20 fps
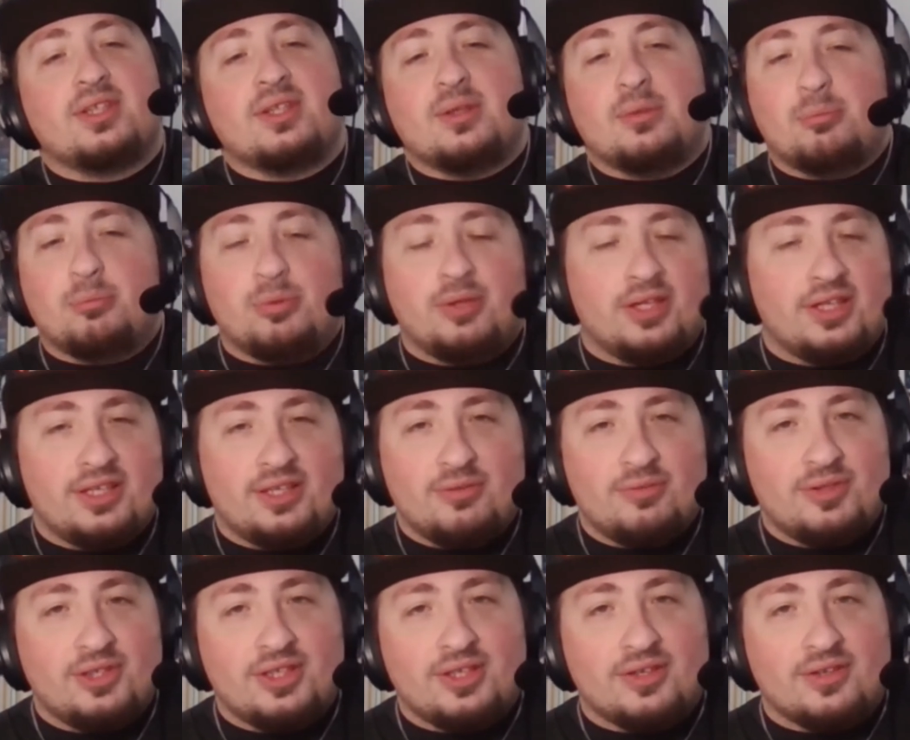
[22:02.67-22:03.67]
bloody
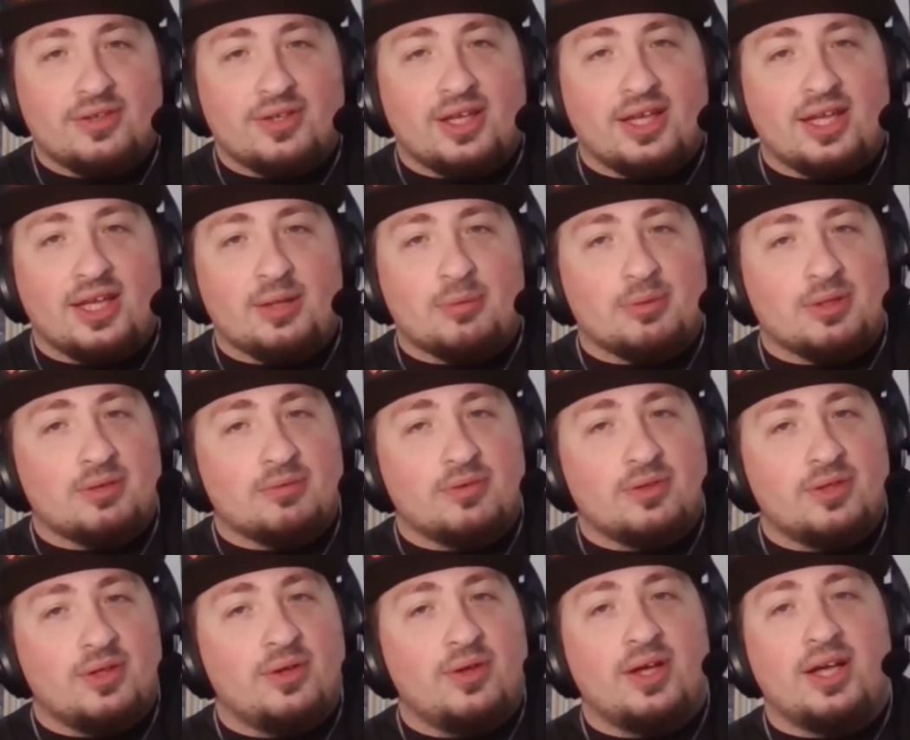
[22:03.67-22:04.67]
video game, even
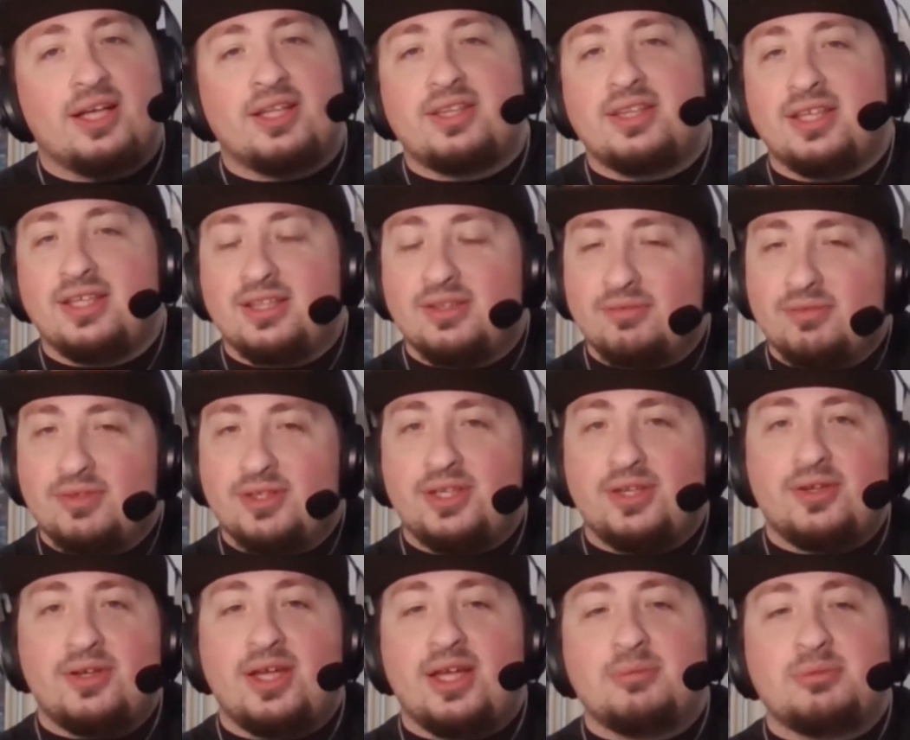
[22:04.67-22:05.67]
though I think the video
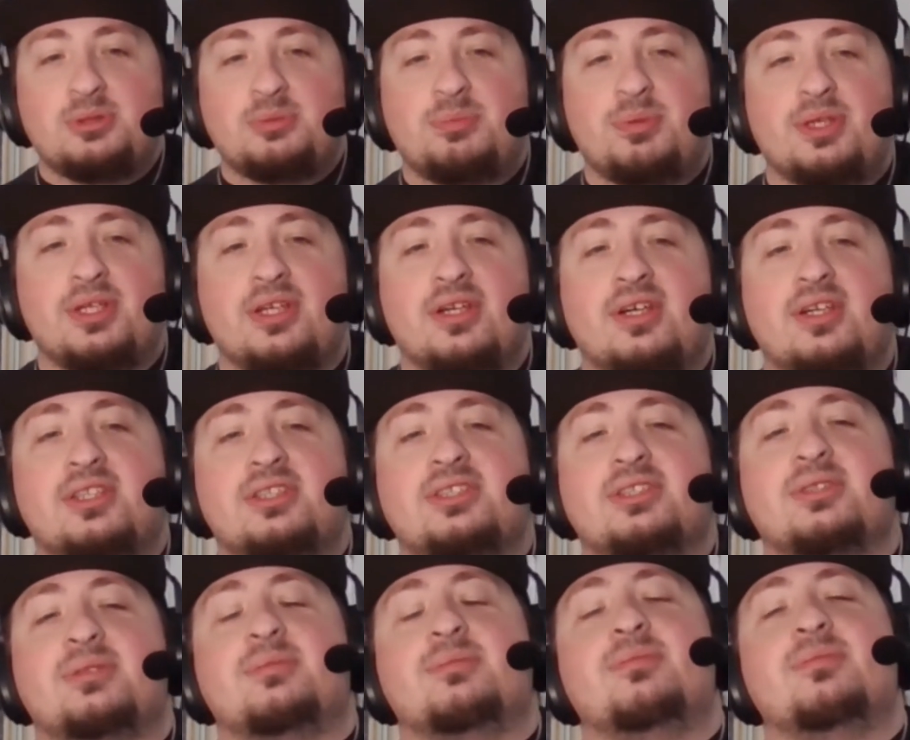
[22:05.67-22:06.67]
game is pretty
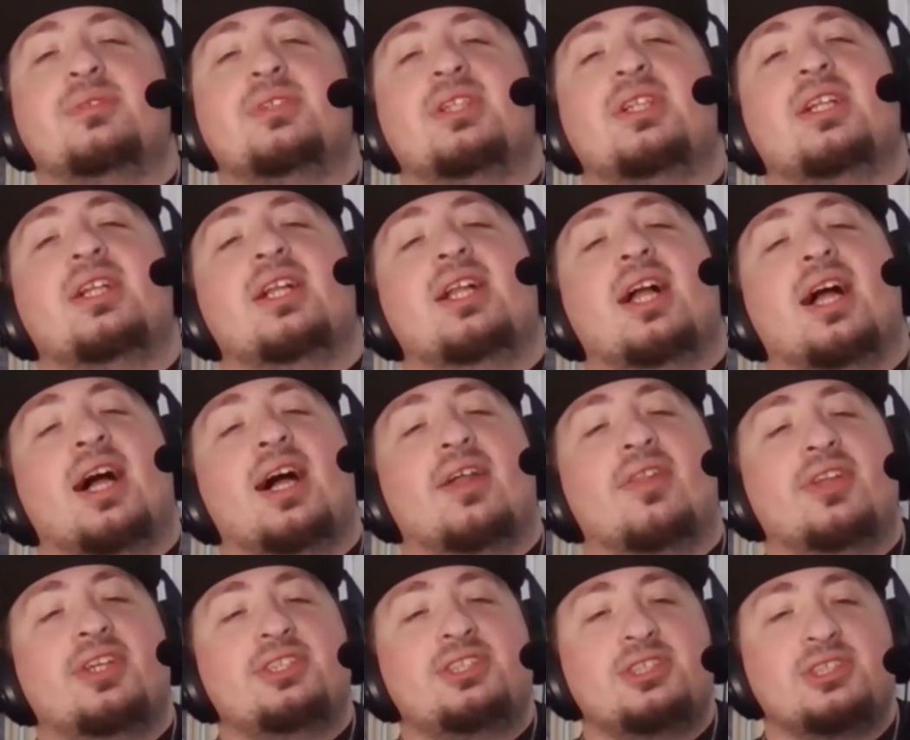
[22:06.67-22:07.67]
awesome.
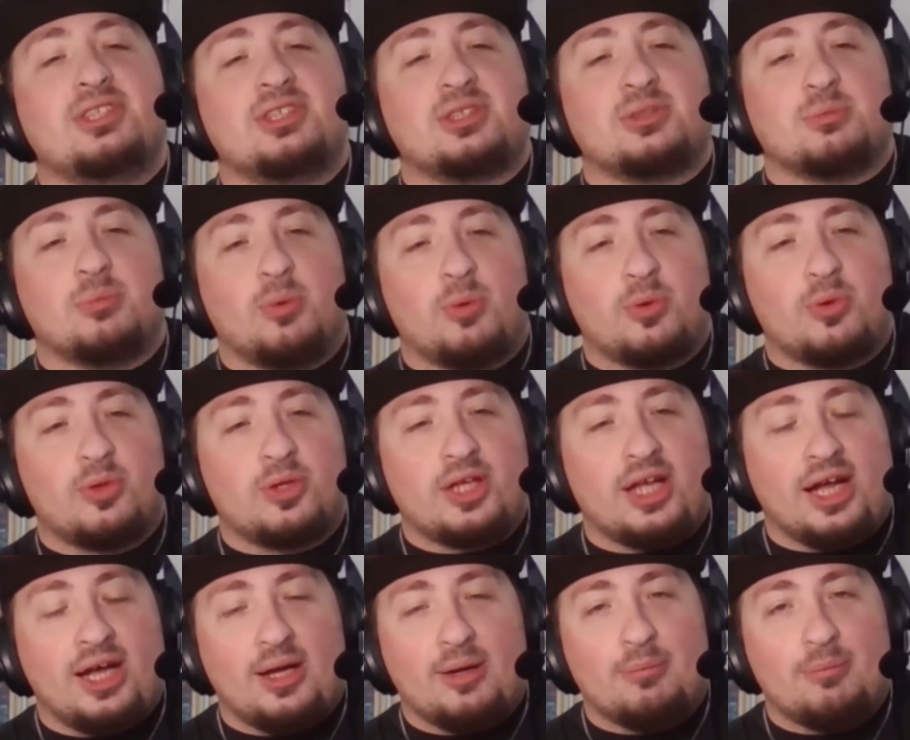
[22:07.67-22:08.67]
This is Mortal
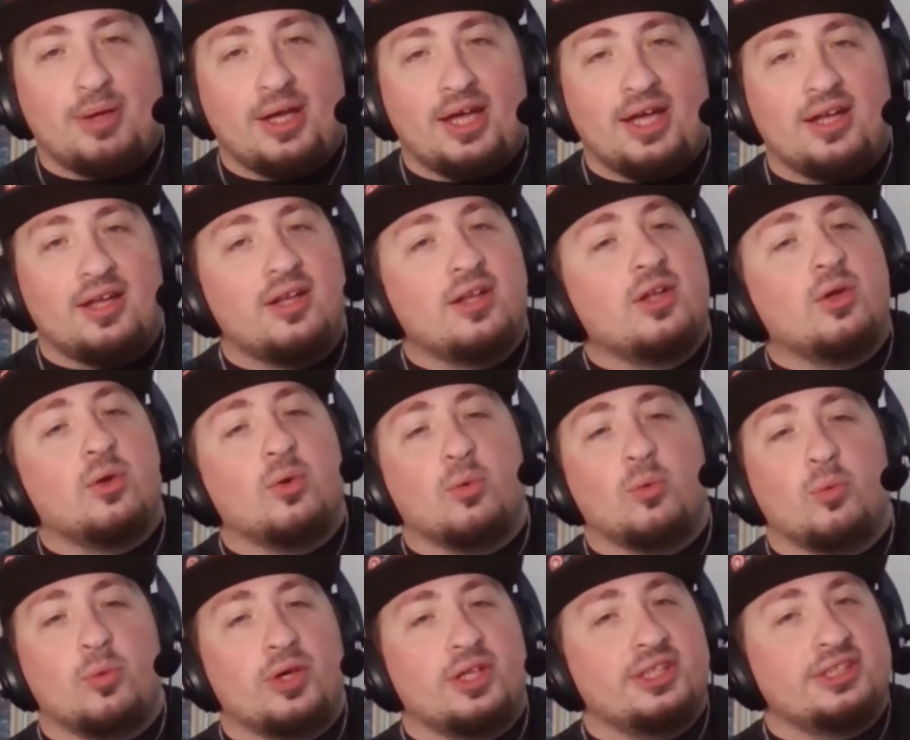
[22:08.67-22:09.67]
Kombat
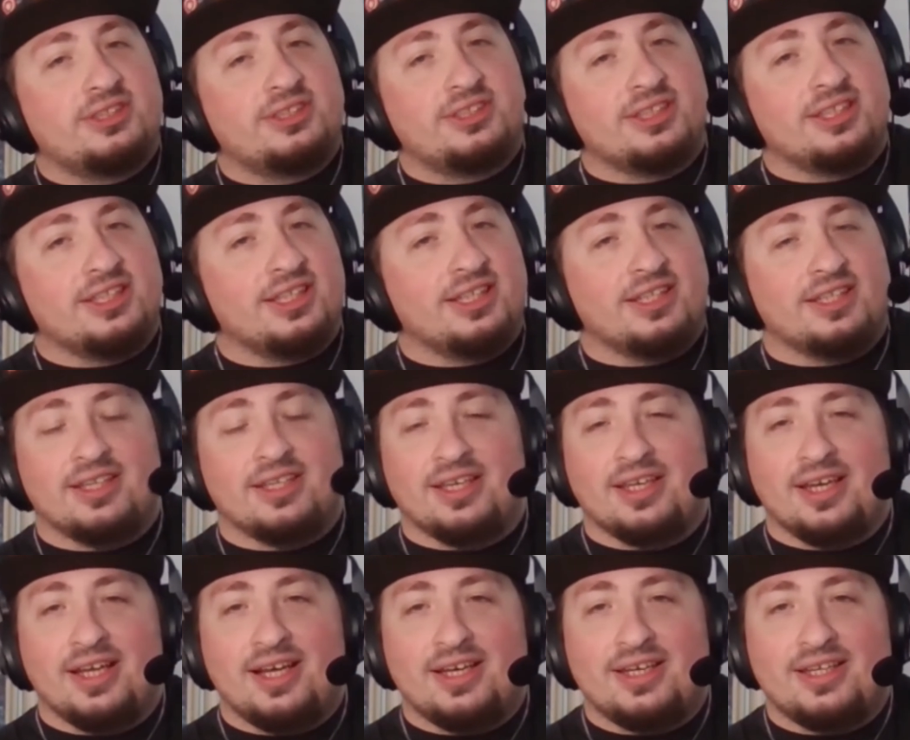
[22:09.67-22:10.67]
with a C,
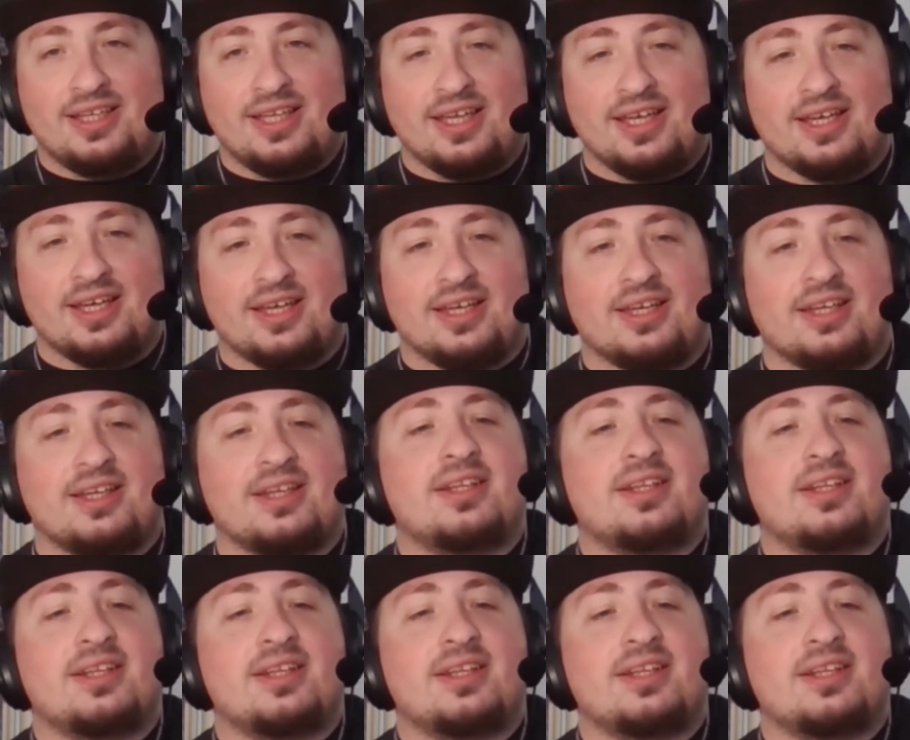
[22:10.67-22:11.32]
not a K.